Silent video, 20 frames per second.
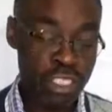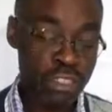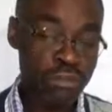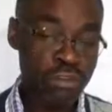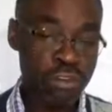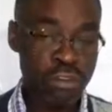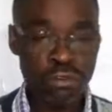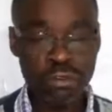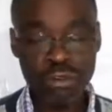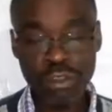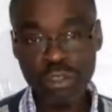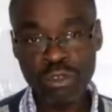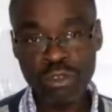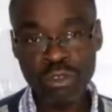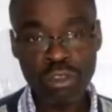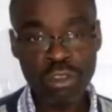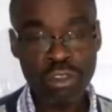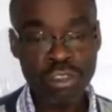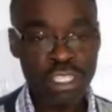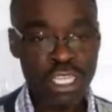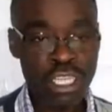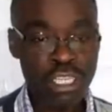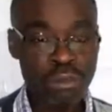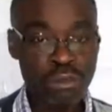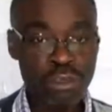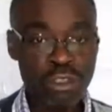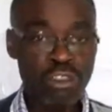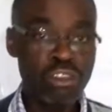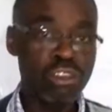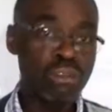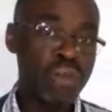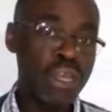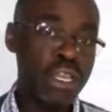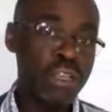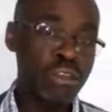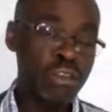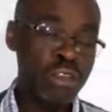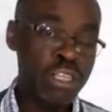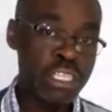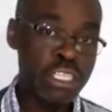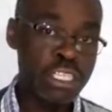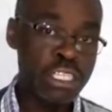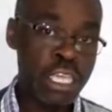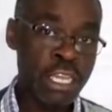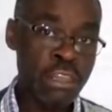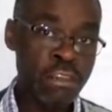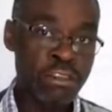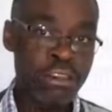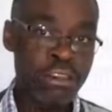feel free to contact me or my colleague Dale